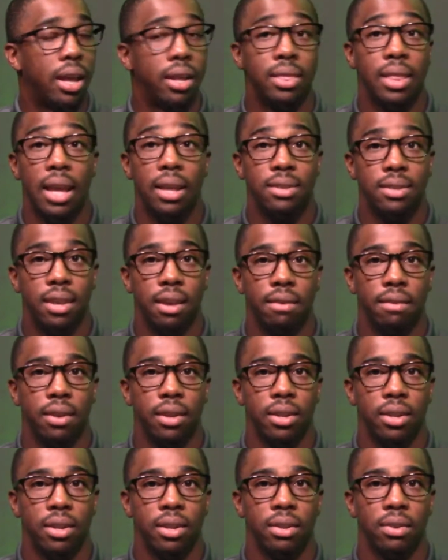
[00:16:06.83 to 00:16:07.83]

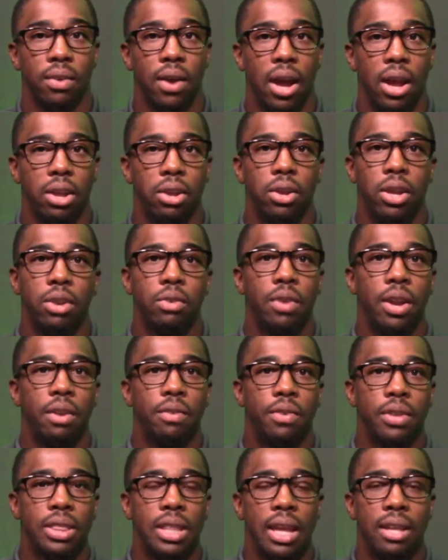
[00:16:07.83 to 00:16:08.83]
Thanksgiving, right? You're getting ready
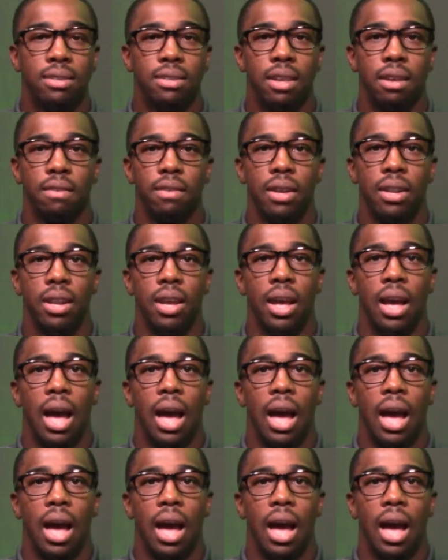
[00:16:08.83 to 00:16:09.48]
for Thanksgiving.